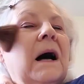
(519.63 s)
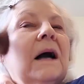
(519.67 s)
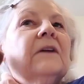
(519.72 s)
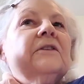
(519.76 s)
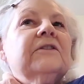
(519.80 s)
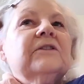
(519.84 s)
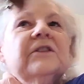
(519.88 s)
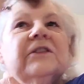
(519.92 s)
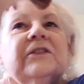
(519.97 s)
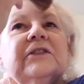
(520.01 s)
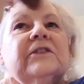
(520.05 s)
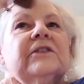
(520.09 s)
I
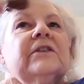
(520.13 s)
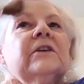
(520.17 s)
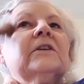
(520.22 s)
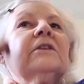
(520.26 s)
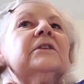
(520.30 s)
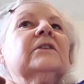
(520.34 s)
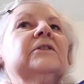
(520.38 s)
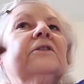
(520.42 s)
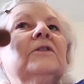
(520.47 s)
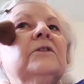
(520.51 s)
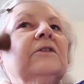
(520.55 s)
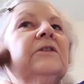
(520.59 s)
just
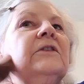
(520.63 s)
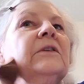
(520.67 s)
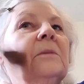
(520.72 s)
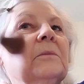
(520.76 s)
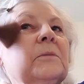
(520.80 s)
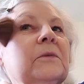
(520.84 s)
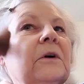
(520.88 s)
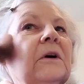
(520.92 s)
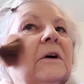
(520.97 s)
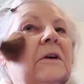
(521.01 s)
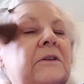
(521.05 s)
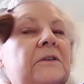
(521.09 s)
started
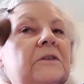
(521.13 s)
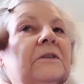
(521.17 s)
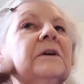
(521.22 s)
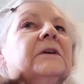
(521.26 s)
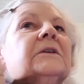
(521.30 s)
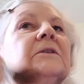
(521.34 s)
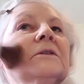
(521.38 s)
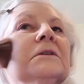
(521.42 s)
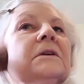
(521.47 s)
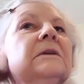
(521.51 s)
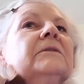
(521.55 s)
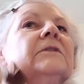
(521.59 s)
using bronzer.
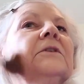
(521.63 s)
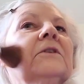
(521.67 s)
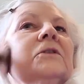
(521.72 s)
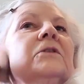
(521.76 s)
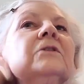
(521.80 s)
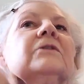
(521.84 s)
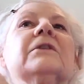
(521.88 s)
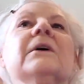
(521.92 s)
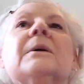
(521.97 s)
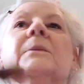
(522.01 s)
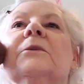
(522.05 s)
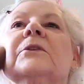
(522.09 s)
I don't even
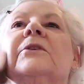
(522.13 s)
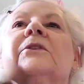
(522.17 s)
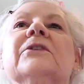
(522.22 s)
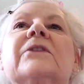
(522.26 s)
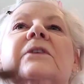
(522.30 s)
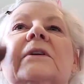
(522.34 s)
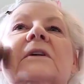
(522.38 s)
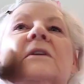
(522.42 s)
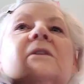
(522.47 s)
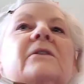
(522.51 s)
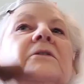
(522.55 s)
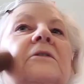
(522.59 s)
know if I'm
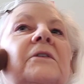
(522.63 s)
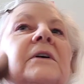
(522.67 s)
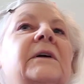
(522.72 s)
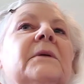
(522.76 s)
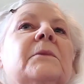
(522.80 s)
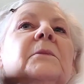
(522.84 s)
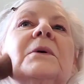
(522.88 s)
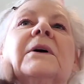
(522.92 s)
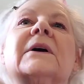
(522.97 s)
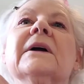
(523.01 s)
using it the right